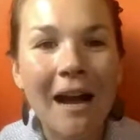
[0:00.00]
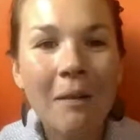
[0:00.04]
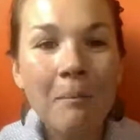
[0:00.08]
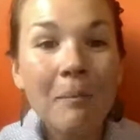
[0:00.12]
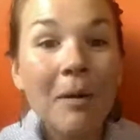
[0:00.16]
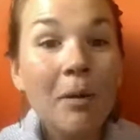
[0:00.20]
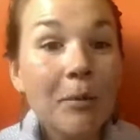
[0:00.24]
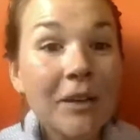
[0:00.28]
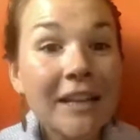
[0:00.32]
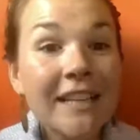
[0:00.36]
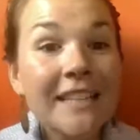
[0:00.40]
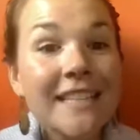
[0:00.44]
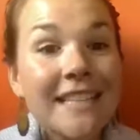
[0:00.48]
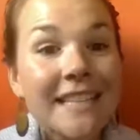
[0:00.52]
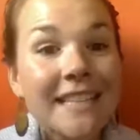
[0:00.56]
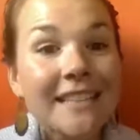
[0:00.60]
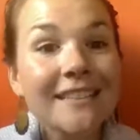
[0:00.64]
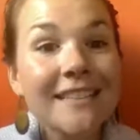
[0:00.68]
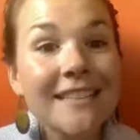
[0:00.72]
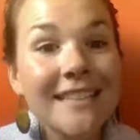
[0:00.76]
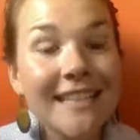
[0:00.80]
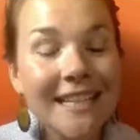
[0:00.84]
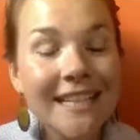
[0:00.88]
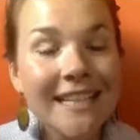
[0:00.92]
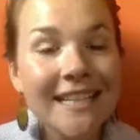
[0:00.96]
but we can
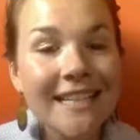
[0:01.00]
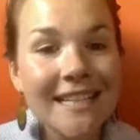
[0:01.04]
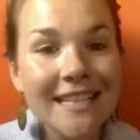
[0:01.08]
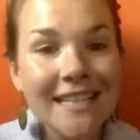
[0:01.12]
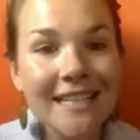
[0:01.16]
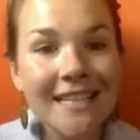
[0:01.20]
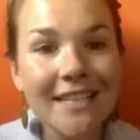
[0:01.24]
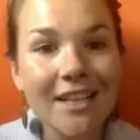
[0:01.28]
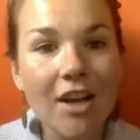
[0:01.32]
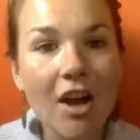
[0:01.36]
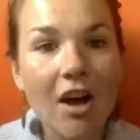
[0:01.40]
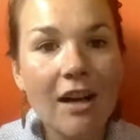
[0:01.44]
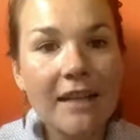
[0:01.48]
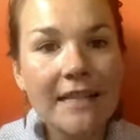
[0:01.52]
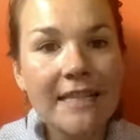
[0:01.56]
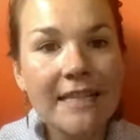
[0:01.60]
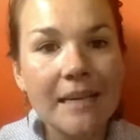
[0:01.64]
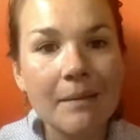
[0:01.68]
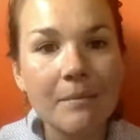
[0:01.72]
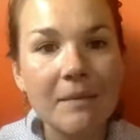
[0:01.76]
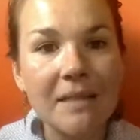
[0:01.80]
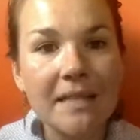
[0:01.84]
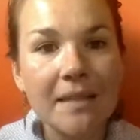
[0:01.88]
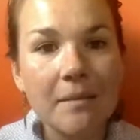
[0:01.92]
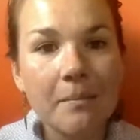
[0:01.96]
still teach these
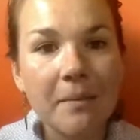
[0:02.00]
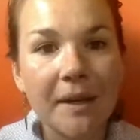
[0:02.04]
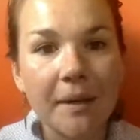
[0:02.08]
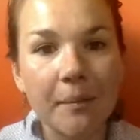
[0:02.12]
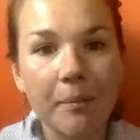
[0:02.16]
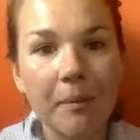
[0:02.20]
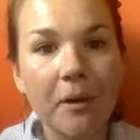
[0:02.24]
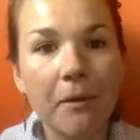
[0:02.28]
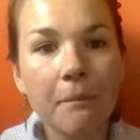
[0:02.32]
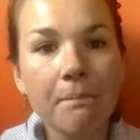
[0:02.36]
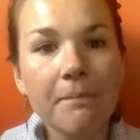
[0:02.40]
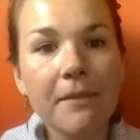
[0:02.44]
concepts to people.